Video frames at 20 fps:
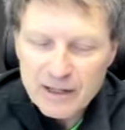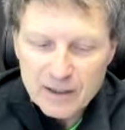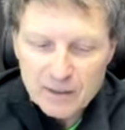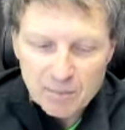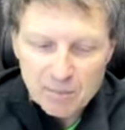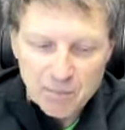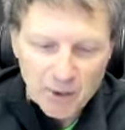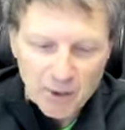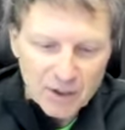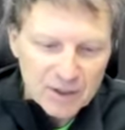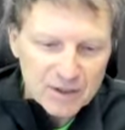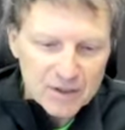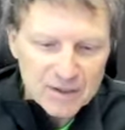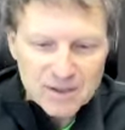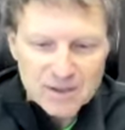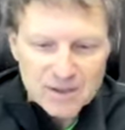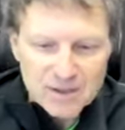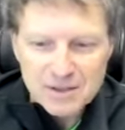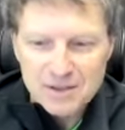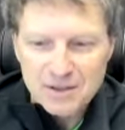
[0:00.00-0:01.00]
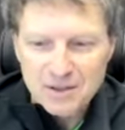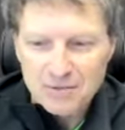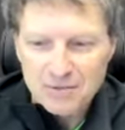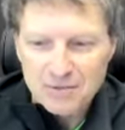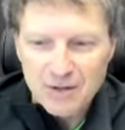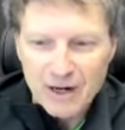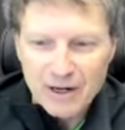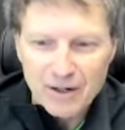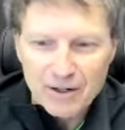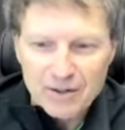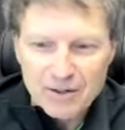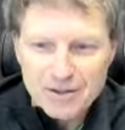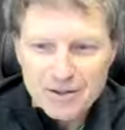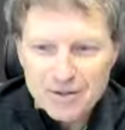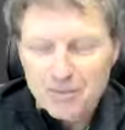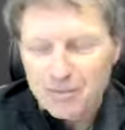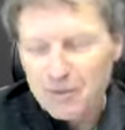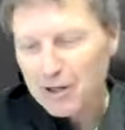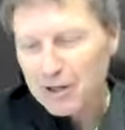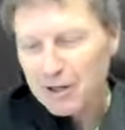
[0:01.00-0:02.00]
I think of books and records.
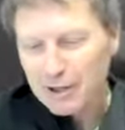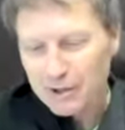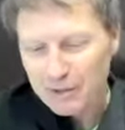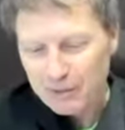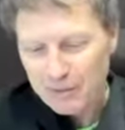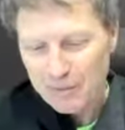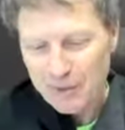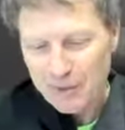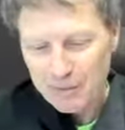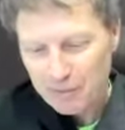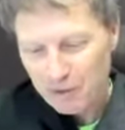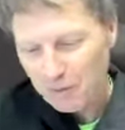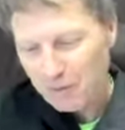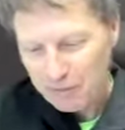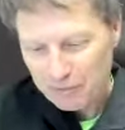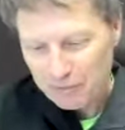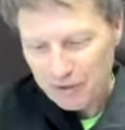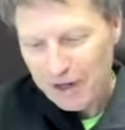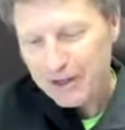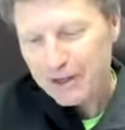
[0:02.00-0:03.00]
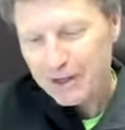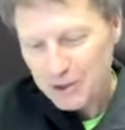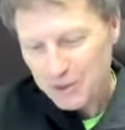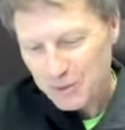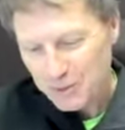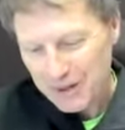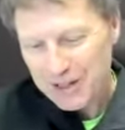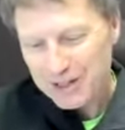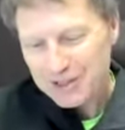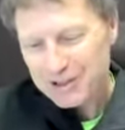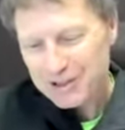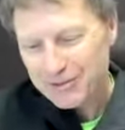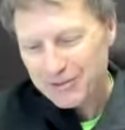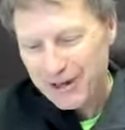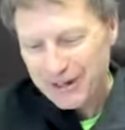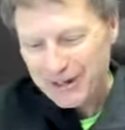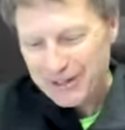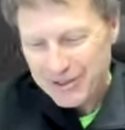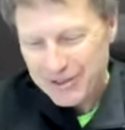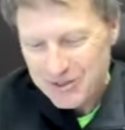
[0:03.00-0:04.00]
You probably don't remember when records were actually
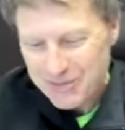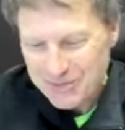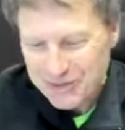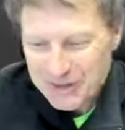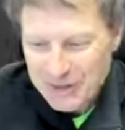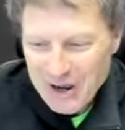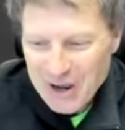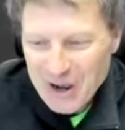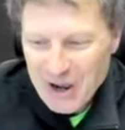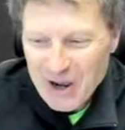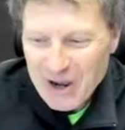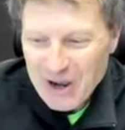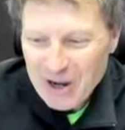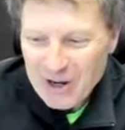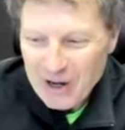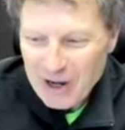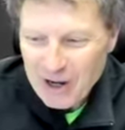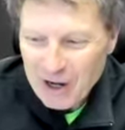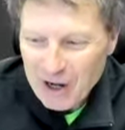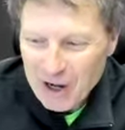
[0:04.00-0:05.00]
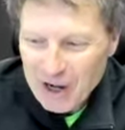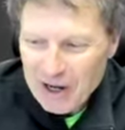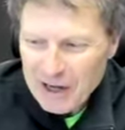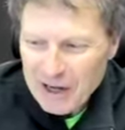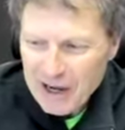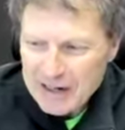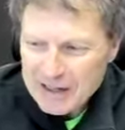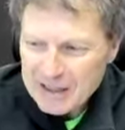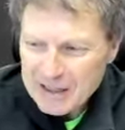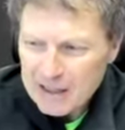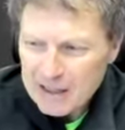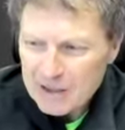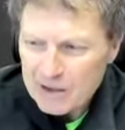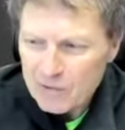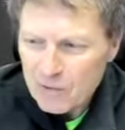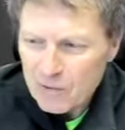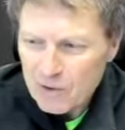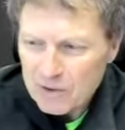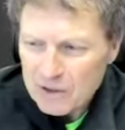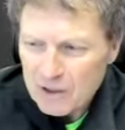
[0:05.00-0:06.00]
records, but I think
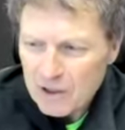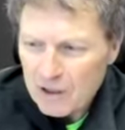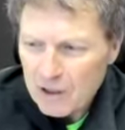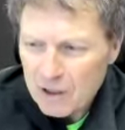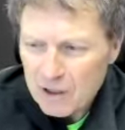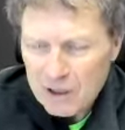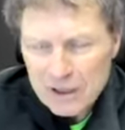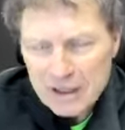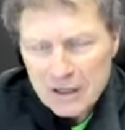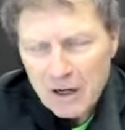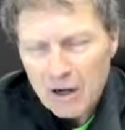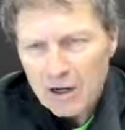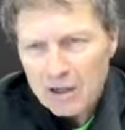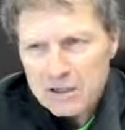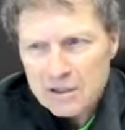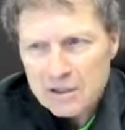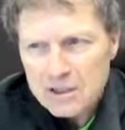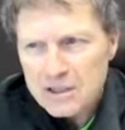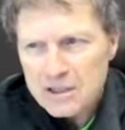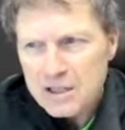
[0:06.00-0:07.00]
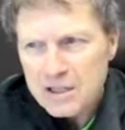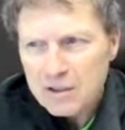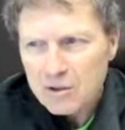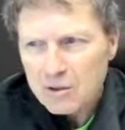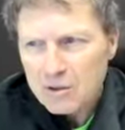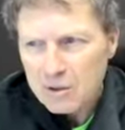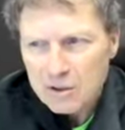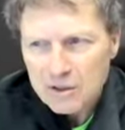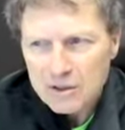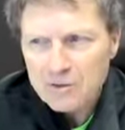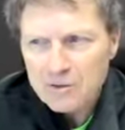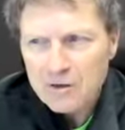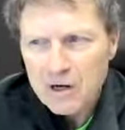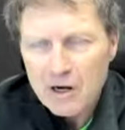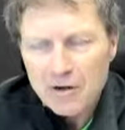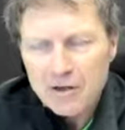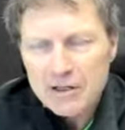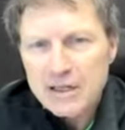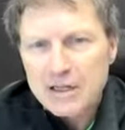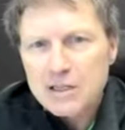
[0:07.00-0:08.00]
of artistic or
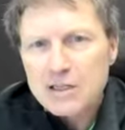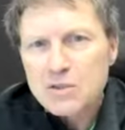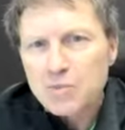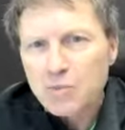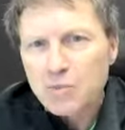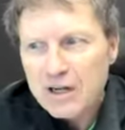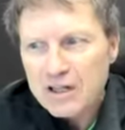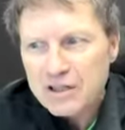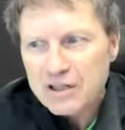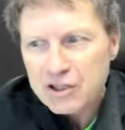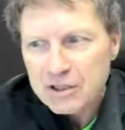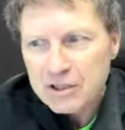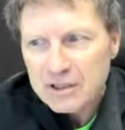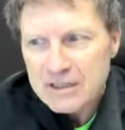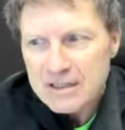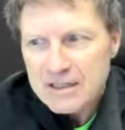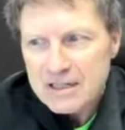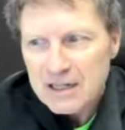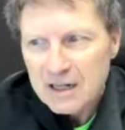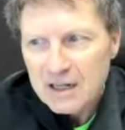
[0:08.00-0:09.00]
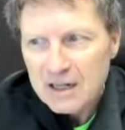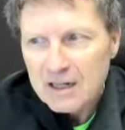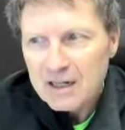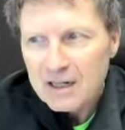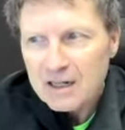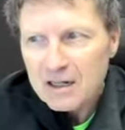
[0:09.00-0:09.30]
literary expressions.